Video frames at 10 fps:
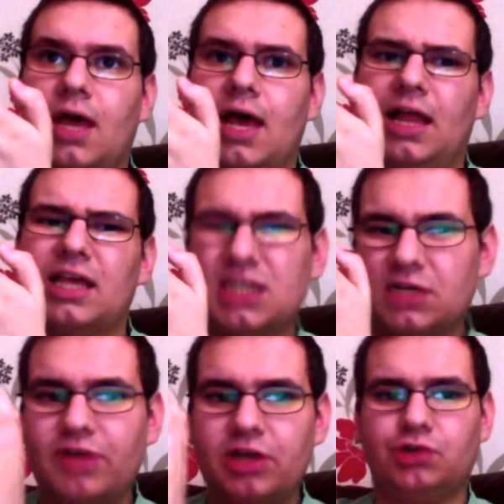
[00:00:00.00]
it's
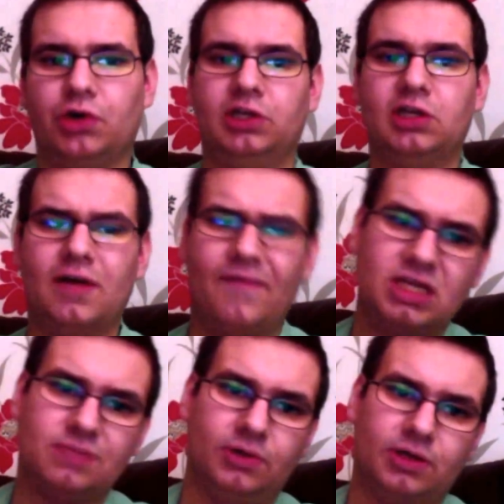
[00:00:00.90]
like a retro. It's like a
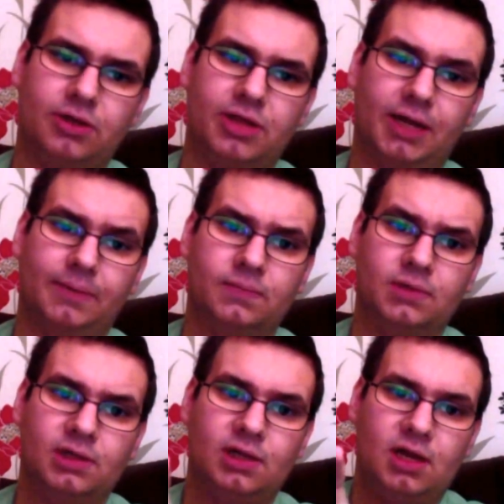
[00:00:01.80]
Vespa looking thing.
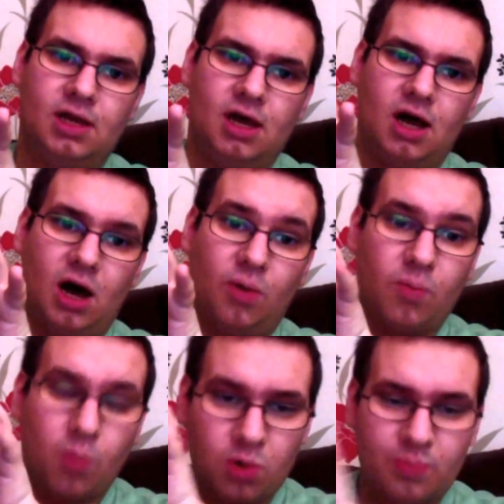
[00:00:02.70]

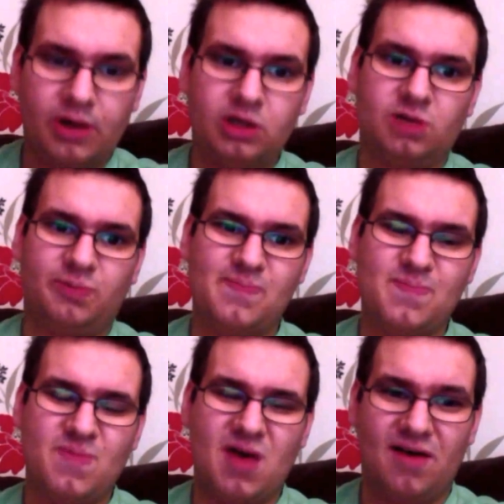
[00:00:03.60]
I would post a
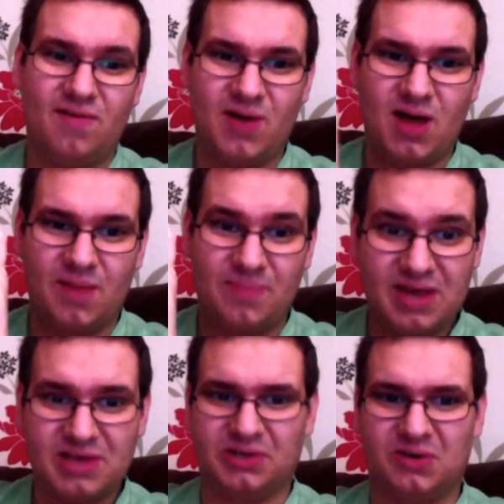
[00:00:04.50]

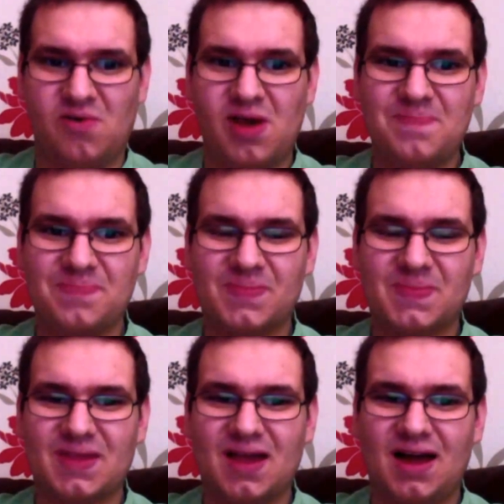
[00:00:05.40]
picture of it,
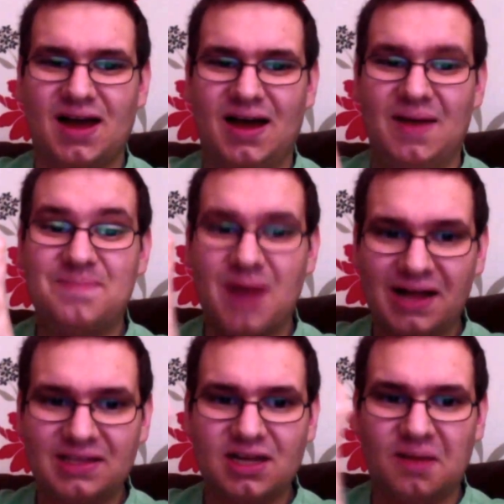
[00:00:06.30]

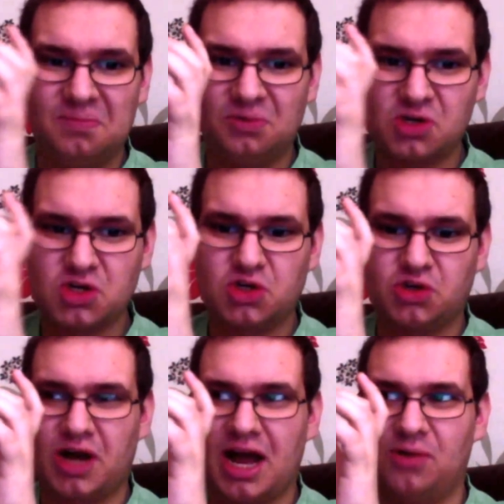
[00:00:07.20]
but I'm not
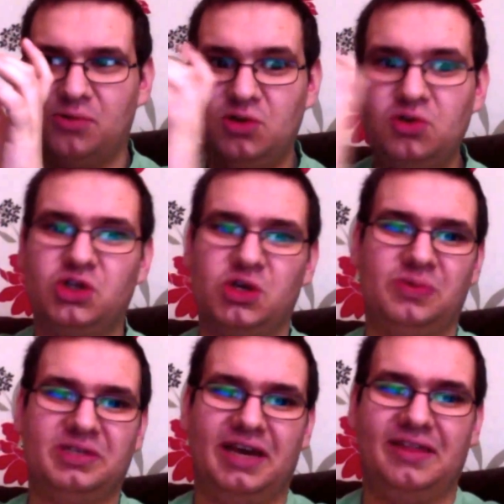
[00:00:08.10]
sure how
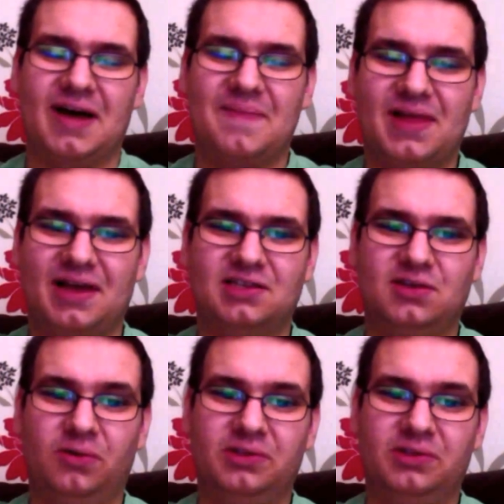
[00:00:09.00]
YouTube would take that, as the